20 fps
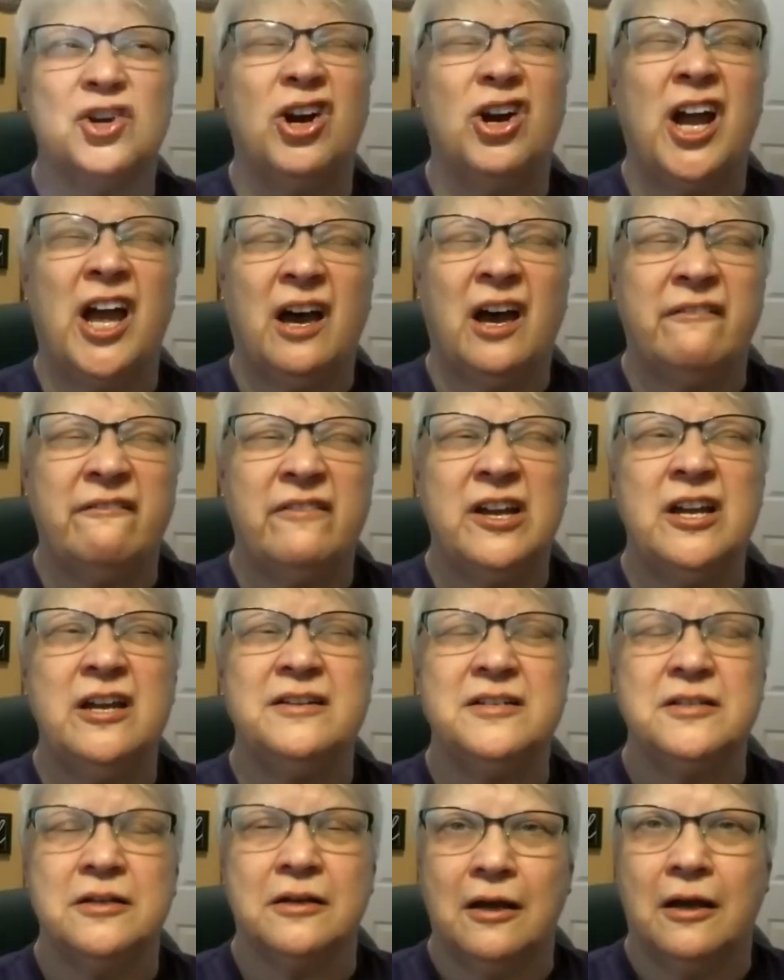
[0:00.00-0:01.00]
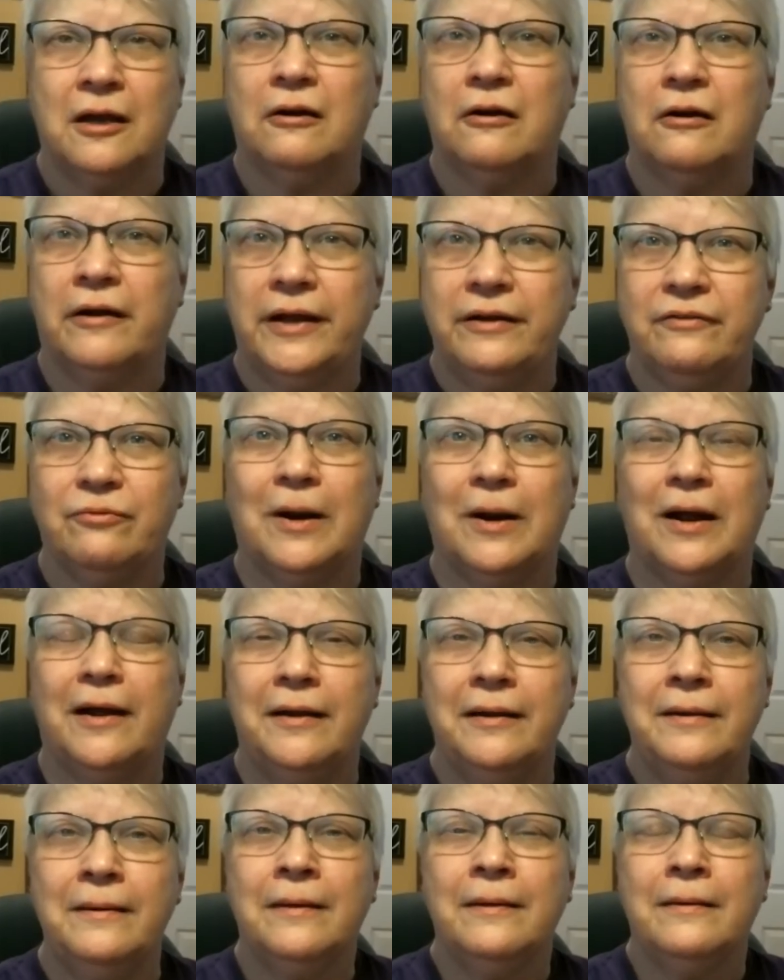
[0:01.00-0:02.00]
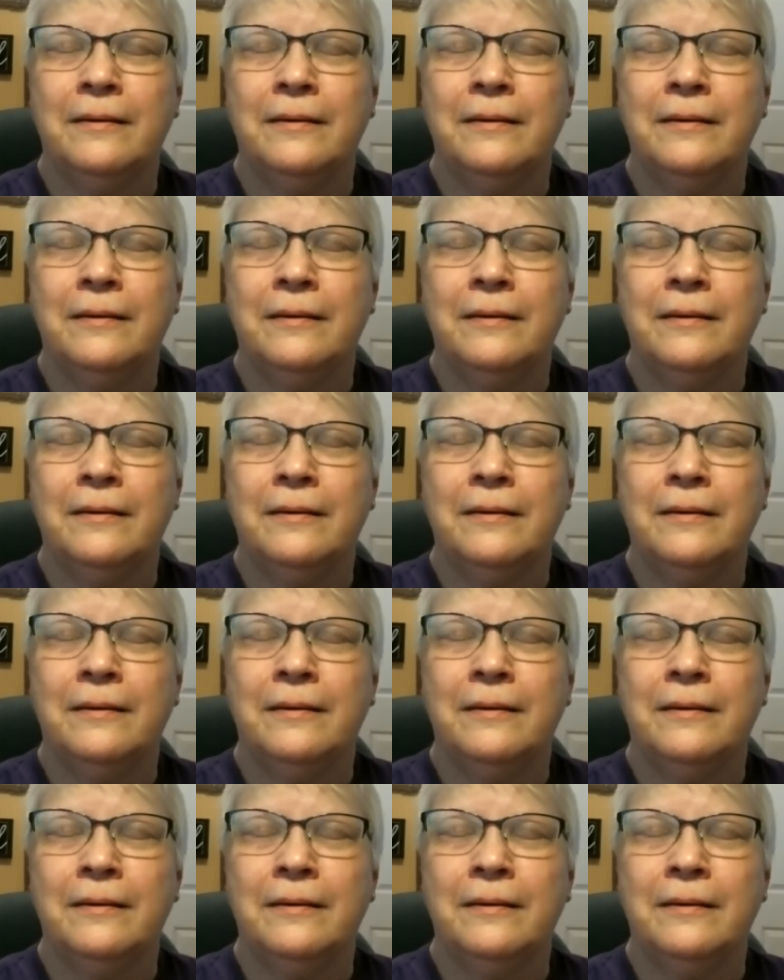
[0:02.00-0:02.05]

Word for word: are heavy to carry, right?